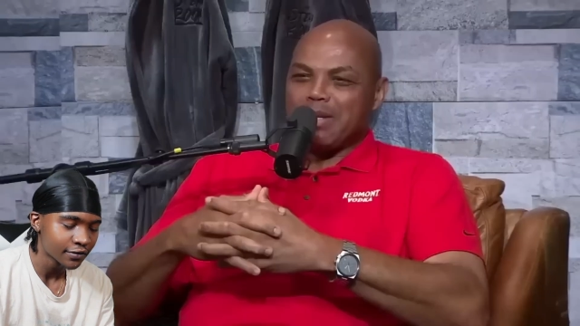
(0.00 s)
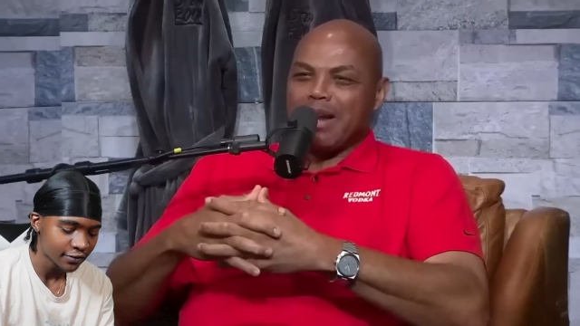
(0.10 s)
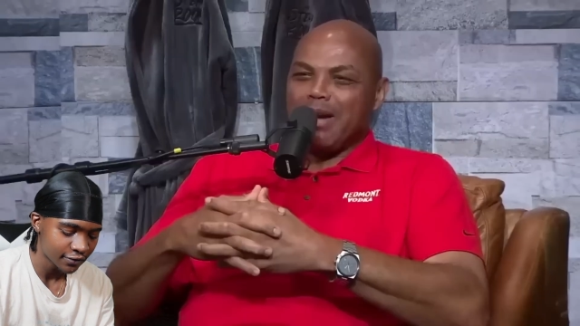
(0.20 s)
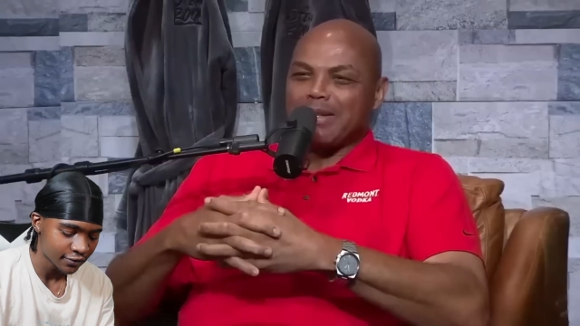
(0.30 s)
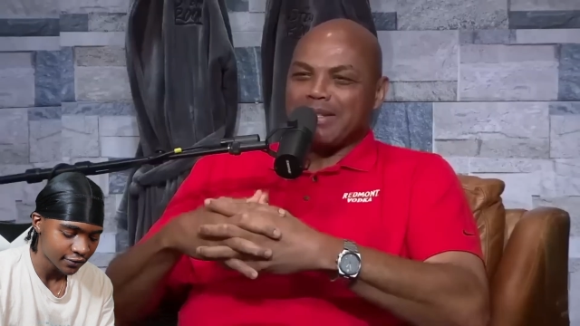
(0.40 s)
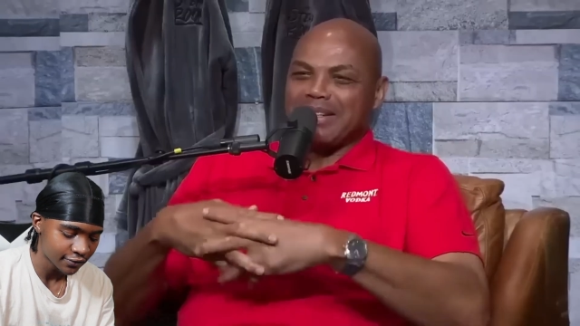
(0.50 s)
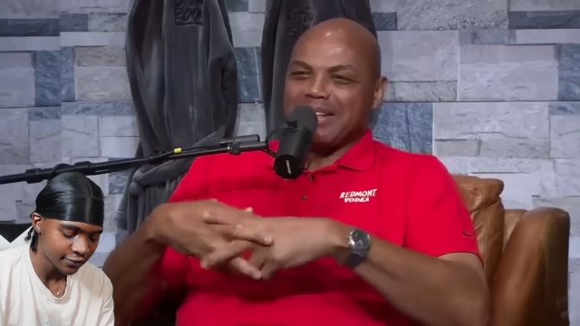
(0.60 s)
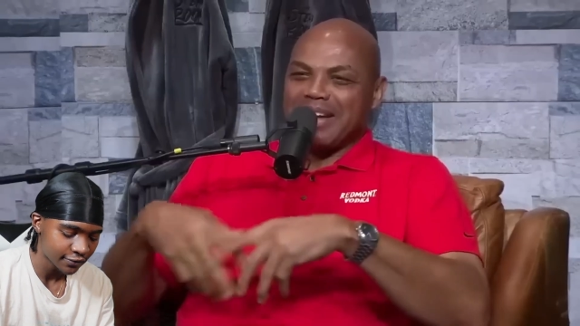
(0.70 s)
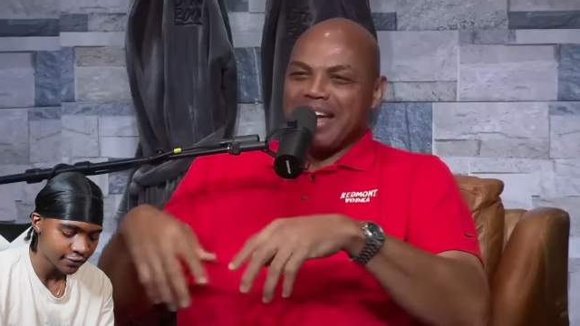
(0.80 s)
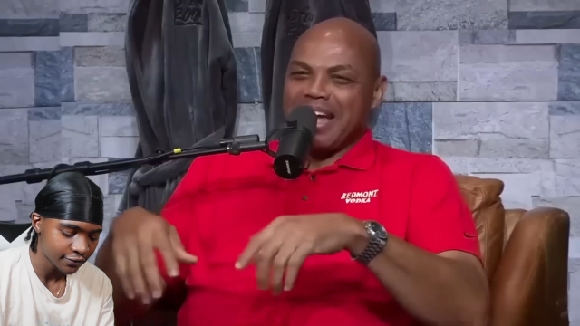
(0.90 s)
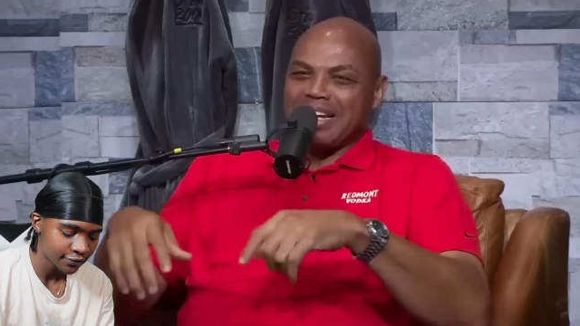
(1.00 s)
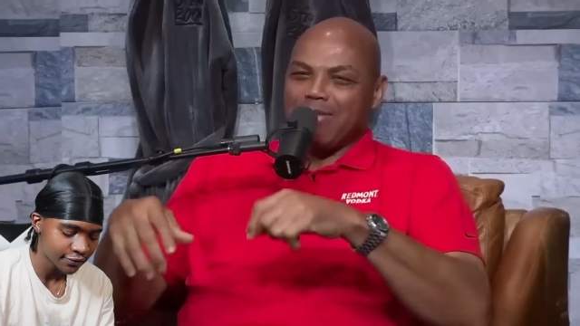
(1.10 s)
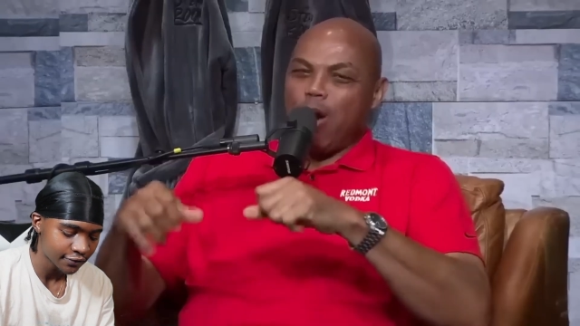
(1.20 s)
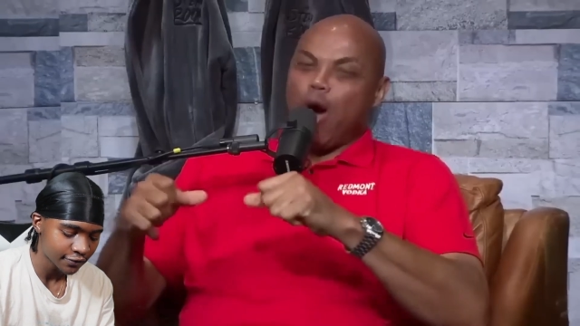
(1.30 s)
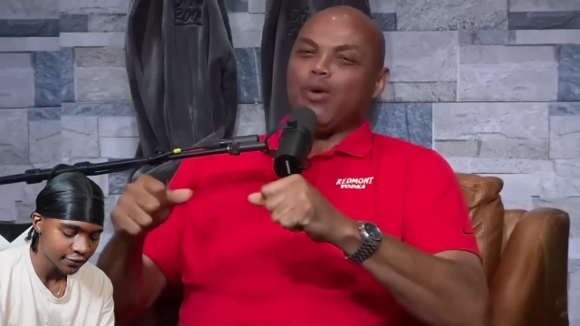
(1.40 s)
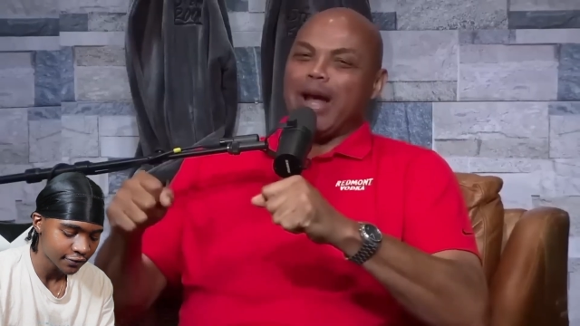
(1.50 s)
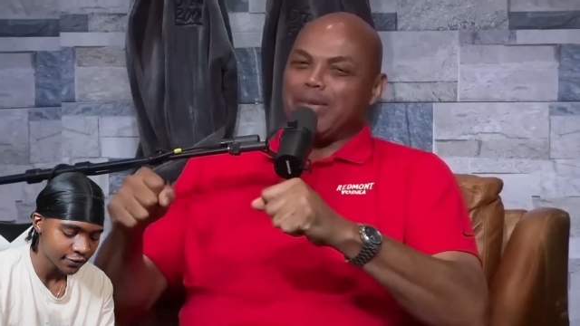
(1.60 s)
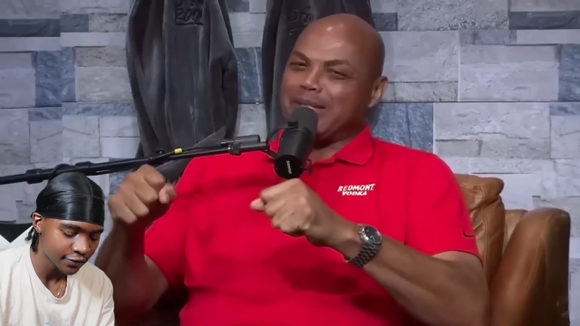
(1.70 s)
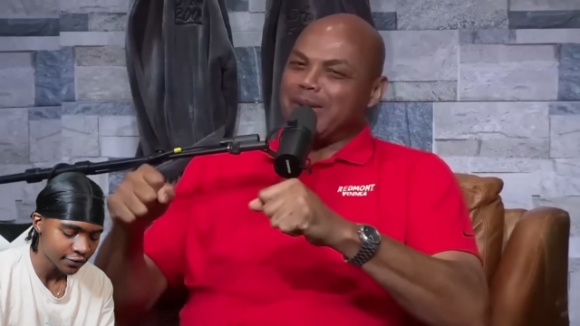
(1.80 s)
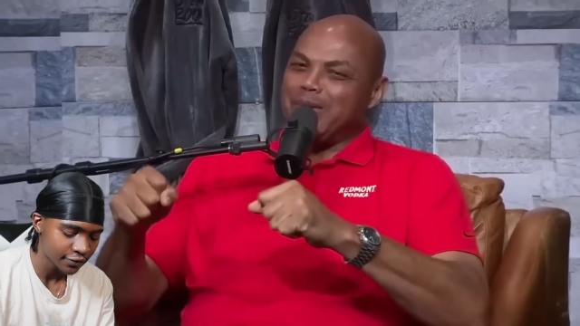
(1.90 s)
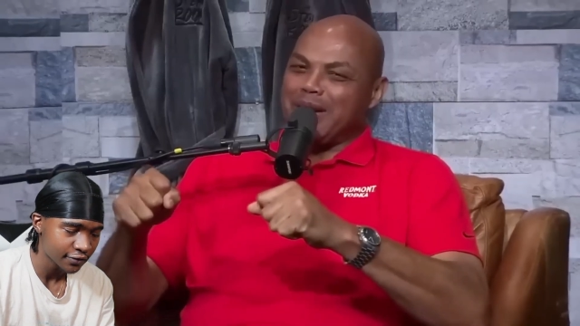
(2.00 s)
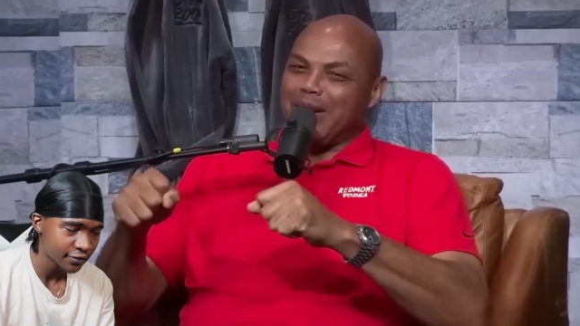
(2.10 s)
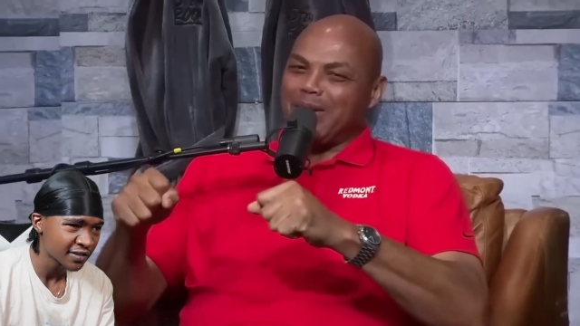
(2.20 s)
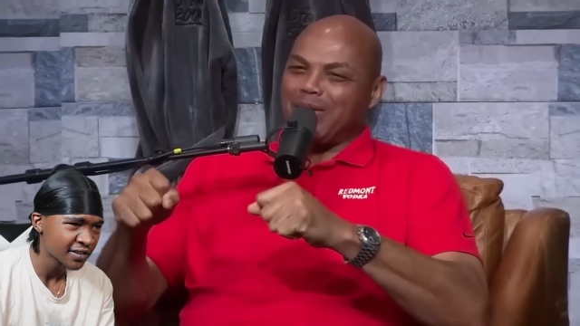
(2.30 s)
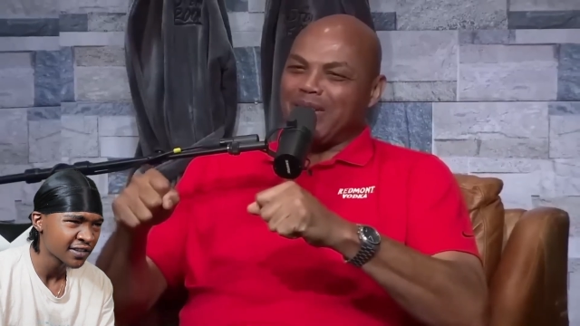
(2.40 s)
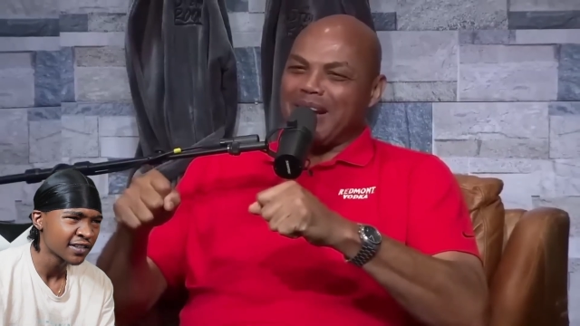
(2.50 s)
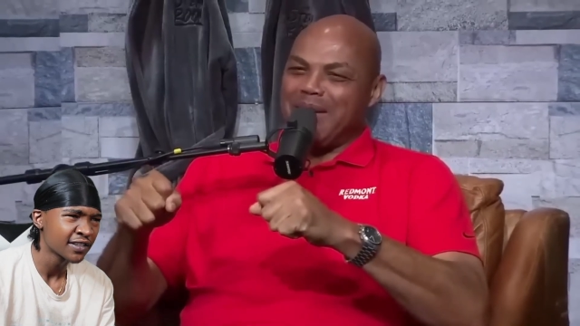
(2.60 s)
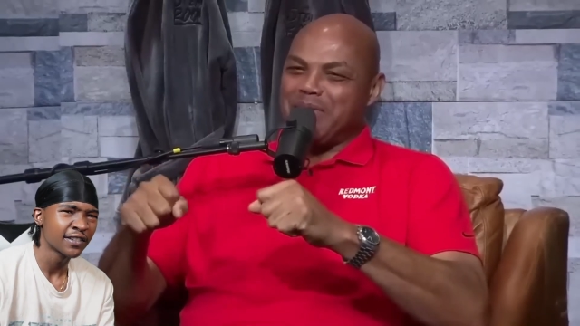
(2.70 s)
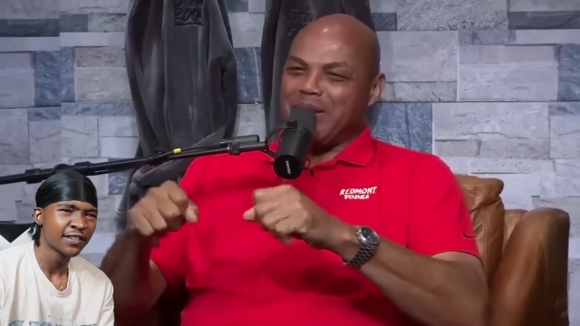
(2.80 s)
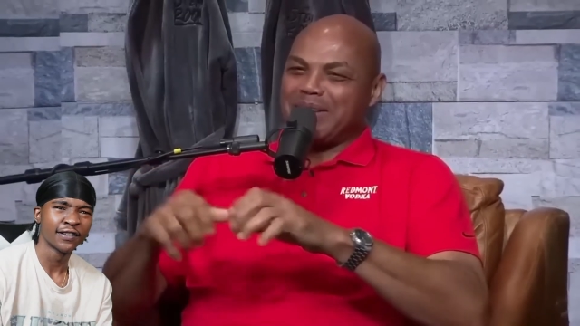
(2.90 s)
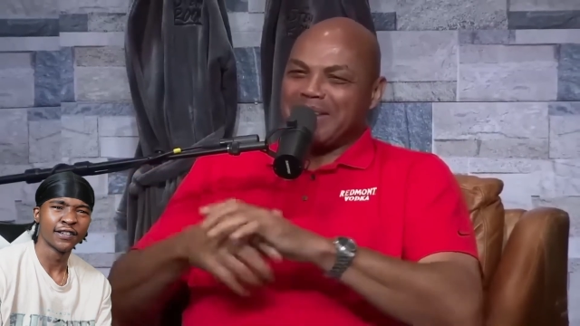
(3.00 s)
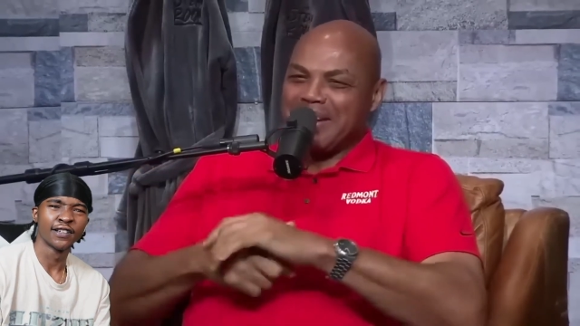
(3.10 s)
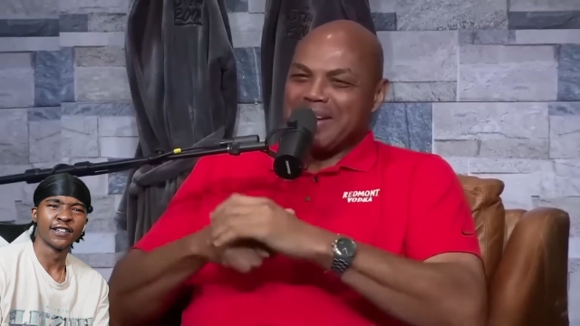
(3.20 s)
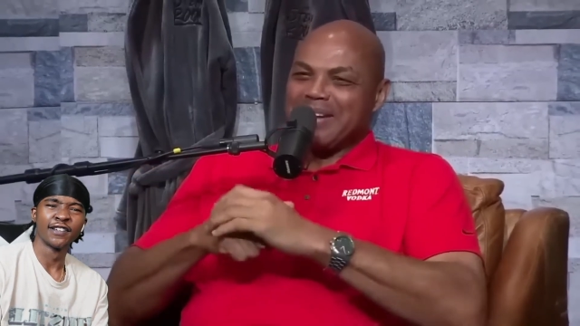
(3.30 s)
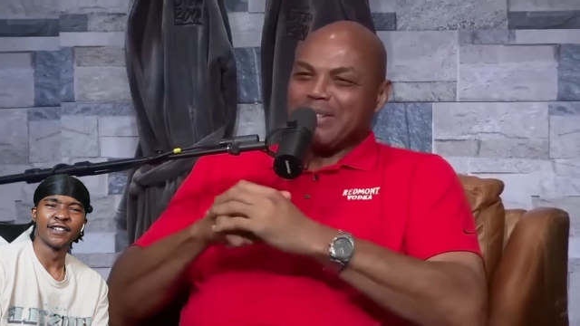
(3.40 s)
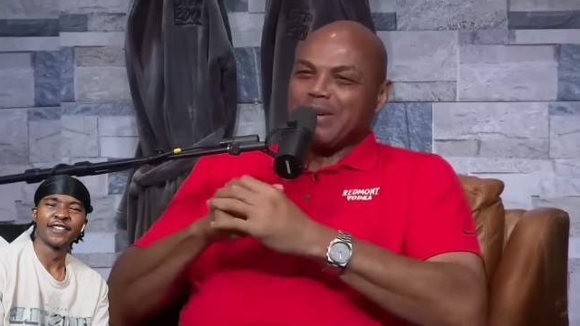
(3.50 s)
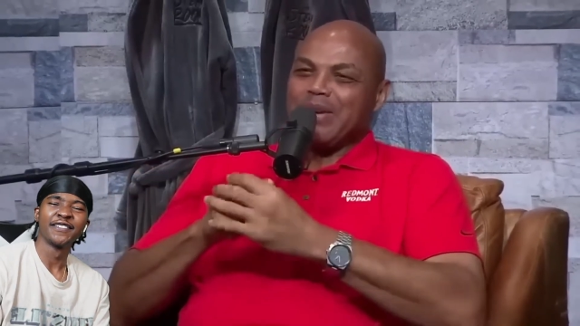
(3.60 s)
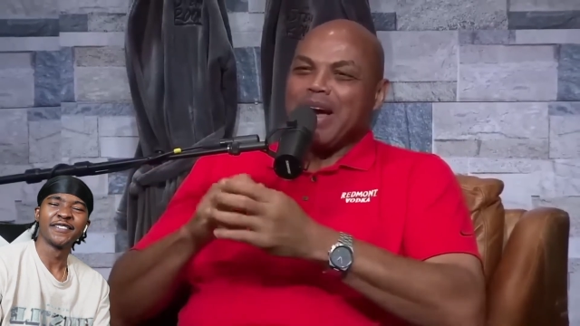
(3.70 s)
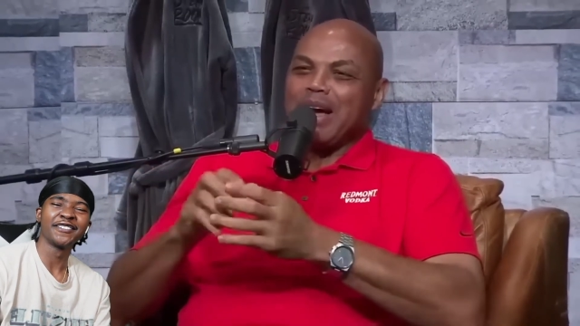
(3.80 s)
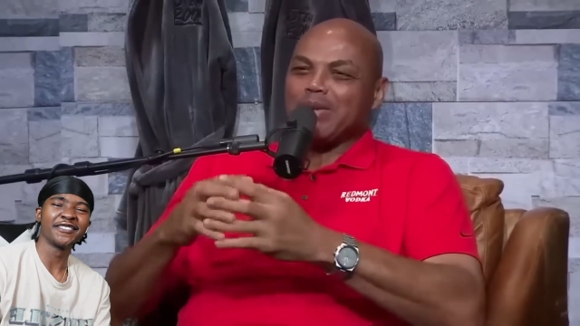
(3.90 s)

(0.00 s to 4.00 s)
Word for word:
Speaker 1: I almost lost it. And I was like, whoa, that was too close for comfort. So